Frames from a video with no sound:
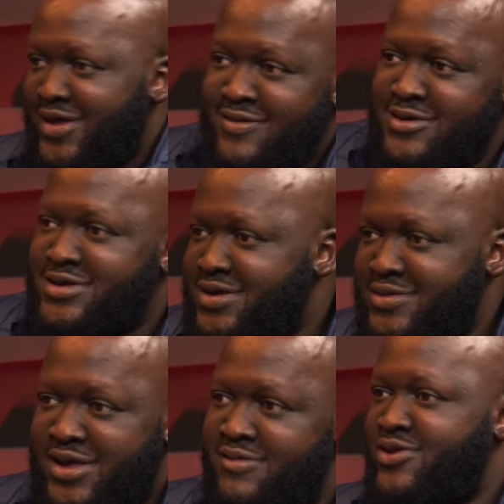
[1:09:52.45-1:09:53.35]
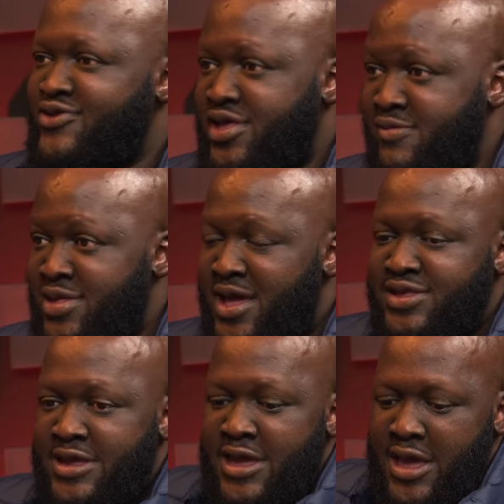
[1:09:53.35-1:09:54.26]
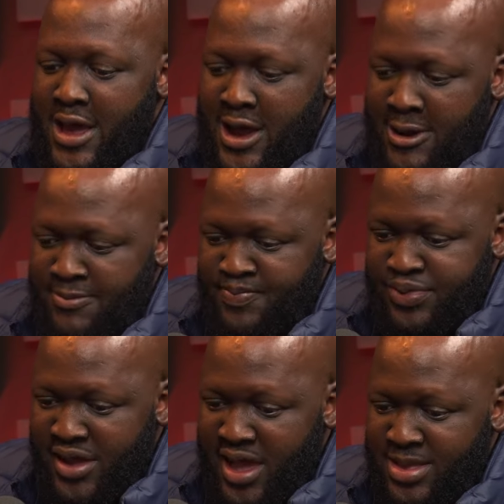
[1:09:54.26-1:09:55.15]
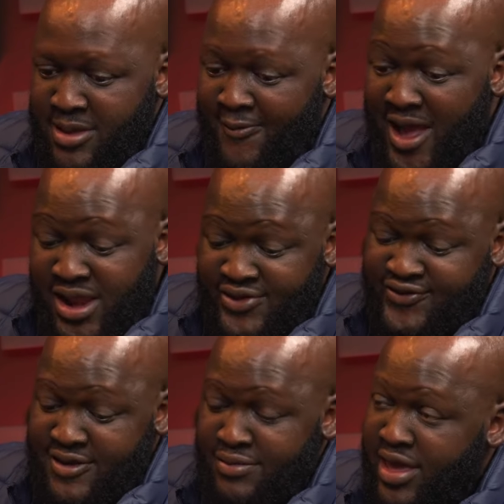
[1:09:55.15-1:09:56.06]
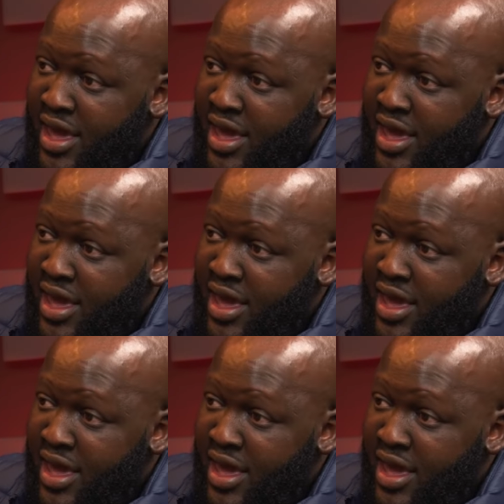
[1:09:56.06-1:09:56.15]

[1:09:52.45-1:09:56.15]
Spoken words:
give me this and give me that. And the financing